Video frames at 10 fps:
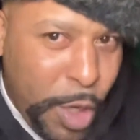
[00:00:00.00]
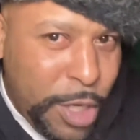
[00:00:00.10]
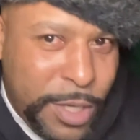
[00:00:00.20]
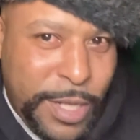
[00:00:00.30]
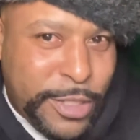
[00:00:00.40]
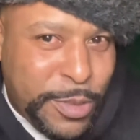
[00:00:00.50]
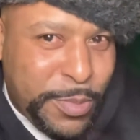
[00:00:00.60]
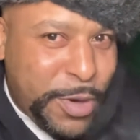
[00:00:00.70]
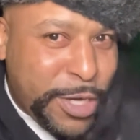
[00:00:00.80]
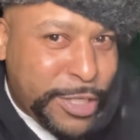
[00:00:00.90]
Listen,
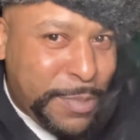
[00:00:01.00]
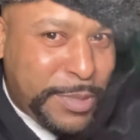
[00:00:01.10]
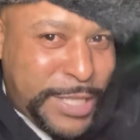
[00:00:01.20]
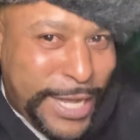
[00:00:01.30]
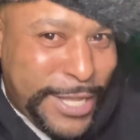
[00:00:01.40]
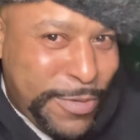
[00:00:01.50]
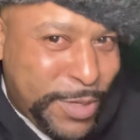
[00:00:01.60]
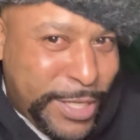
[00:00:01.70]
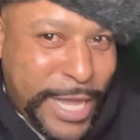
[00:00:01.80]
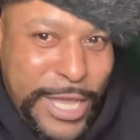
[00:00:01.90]
bro, because I'm going to tell you
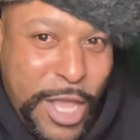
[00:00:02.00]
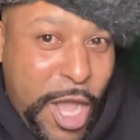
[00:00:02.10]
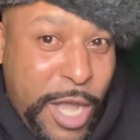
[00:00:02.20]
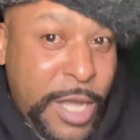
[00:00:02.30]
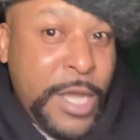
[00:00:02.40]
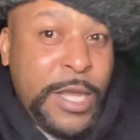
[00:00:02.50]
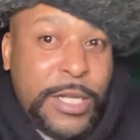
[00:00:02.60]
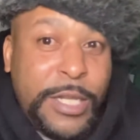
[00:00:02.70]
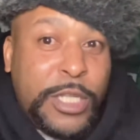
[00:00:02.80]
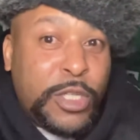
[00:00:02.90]
what that... Y'all,
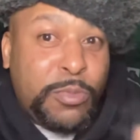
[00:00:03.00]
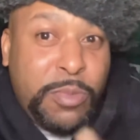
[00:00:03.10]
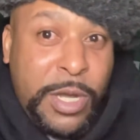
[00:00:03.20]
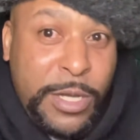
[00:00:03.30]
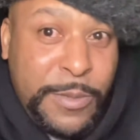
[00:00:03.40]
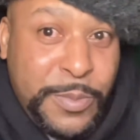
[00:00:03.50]
listen, bro.